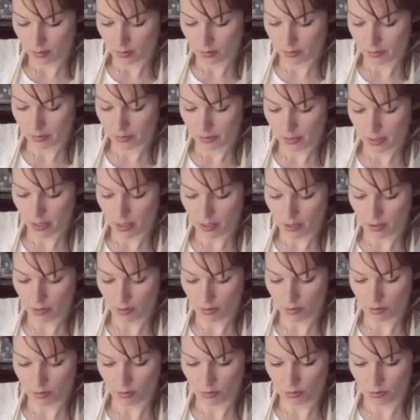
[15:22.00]
Always cut your
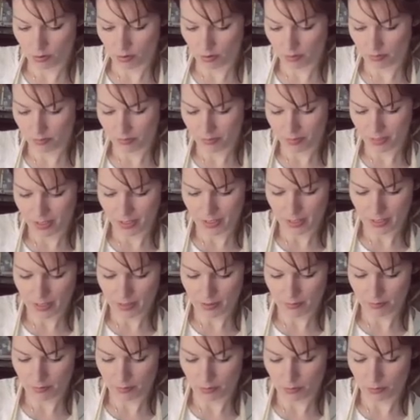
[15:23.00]
thorns off and be
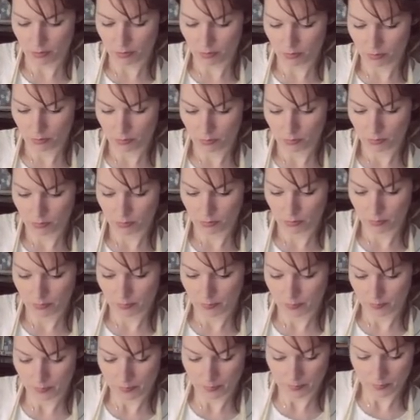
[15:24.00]
careful.
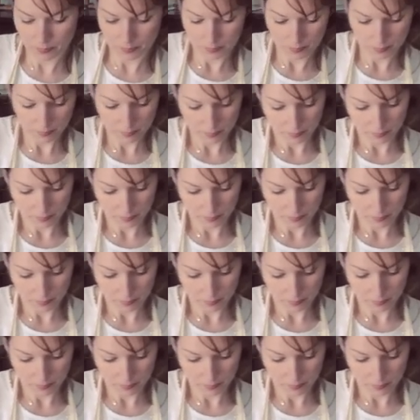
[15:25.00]
Okay,